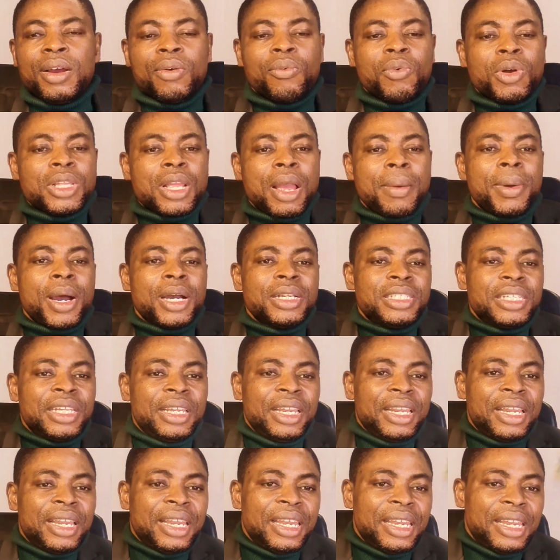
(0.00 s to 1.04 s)
What about
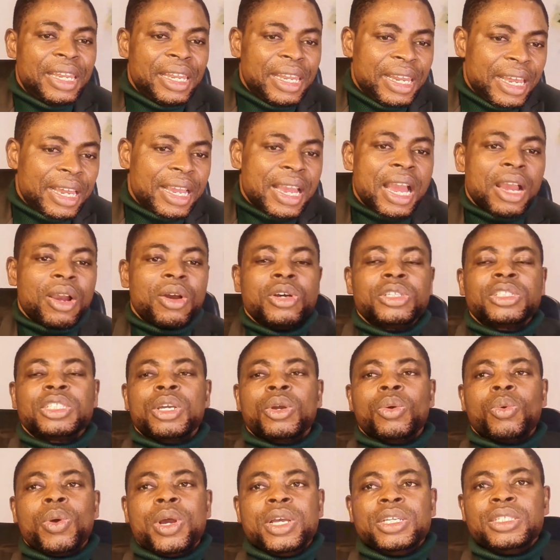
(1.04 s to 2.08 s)
the legal
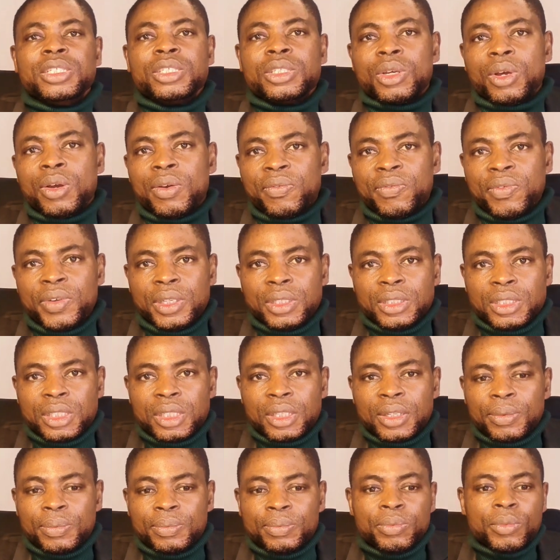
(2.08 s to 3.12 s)
consequence of
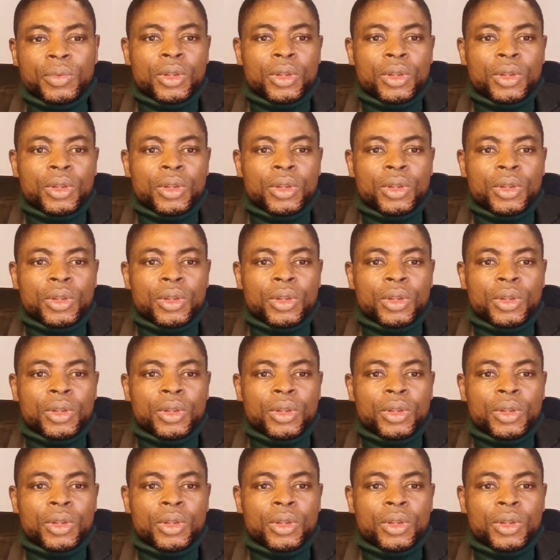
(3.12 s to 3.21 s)
it?